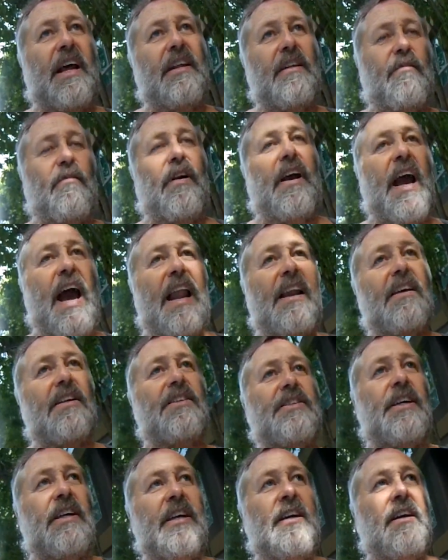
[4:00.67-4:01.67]
the
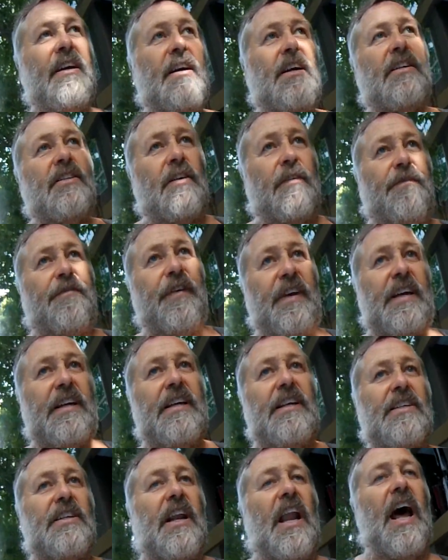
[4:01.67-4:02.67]
reality to feed
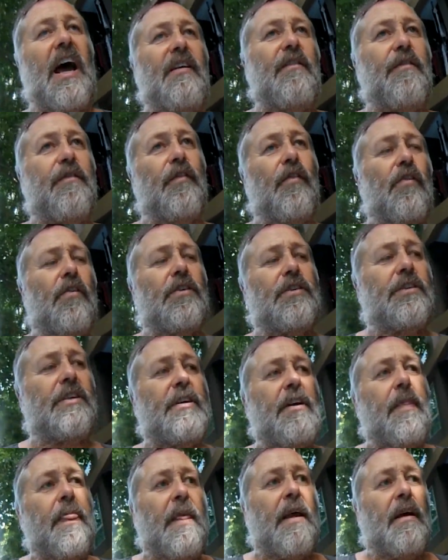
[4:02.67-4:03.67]
its life force.
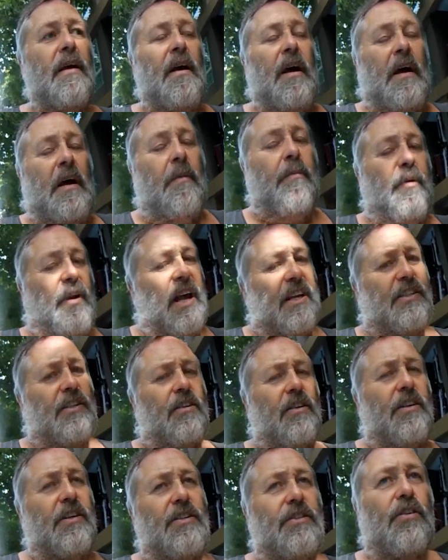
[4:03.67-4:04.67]
But that's
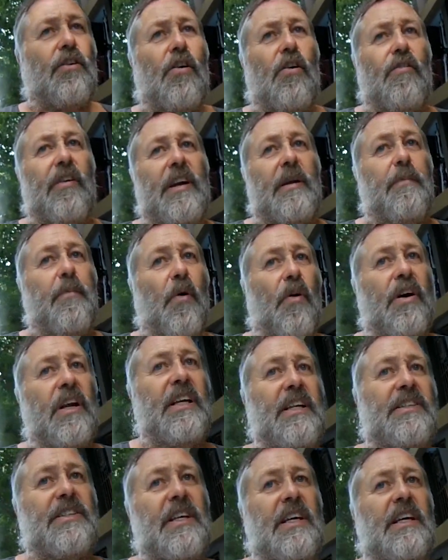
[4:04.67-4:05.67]
another story. The point
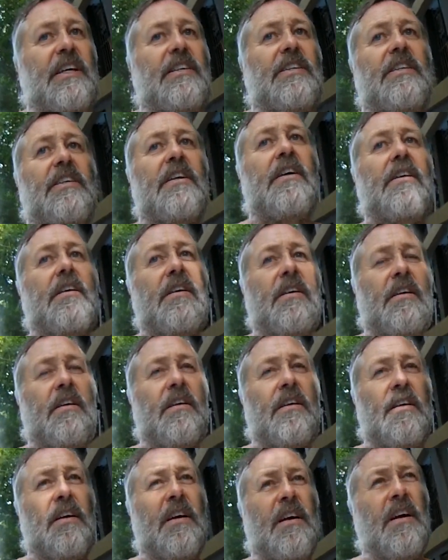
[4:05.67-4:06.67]
is this,
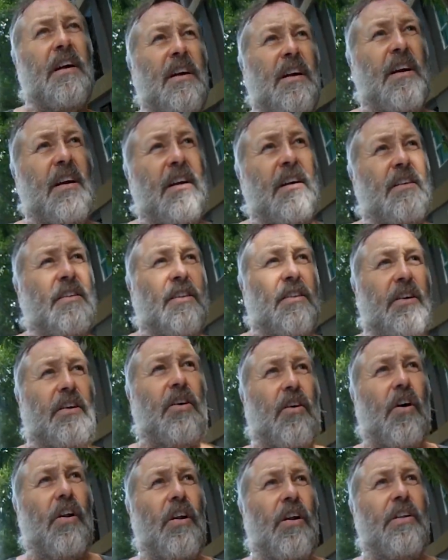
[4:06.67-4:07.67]
that the
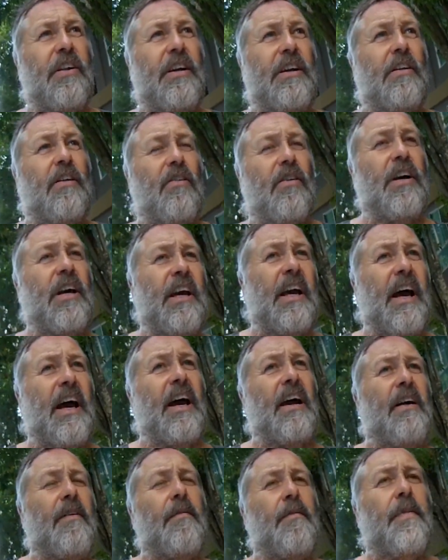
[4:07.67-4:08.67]
colour that you're looking at
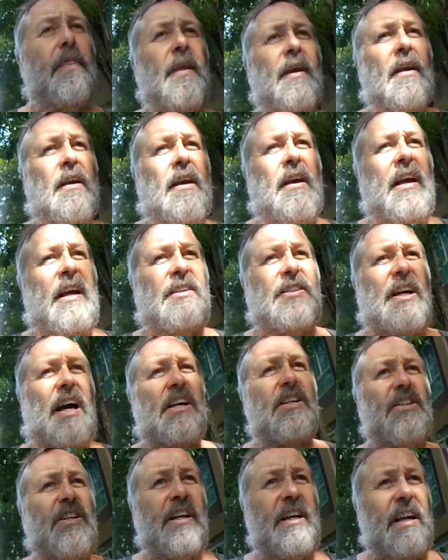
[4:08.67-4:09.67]
is
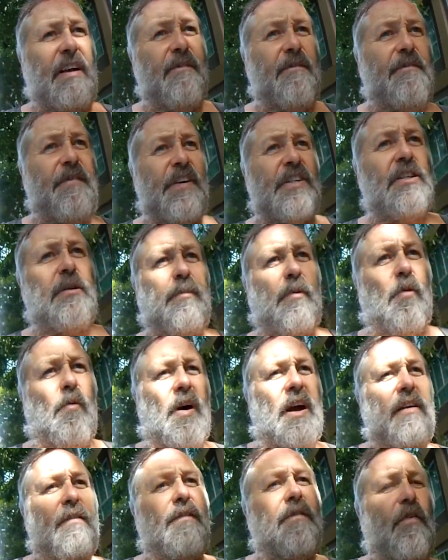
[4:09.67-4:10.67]
actually an invisible
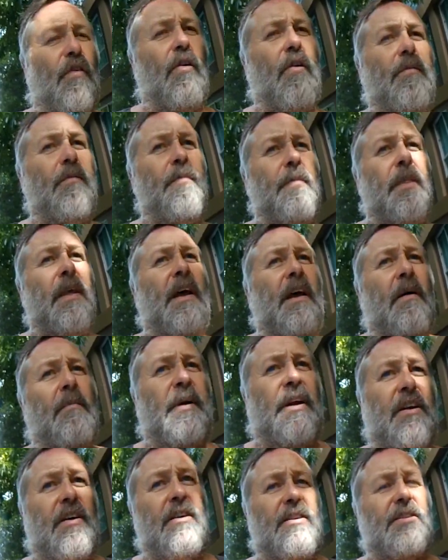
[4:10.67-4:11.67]
waveform,
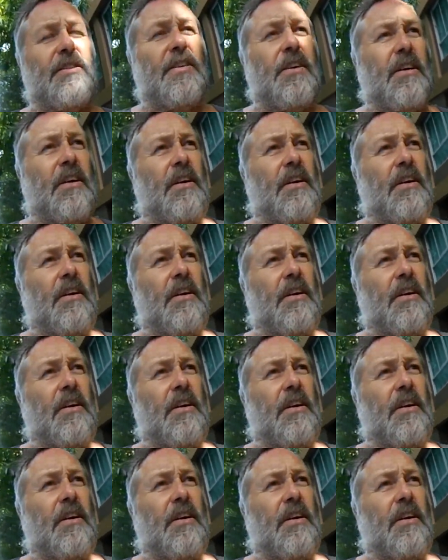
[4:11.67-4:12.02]
because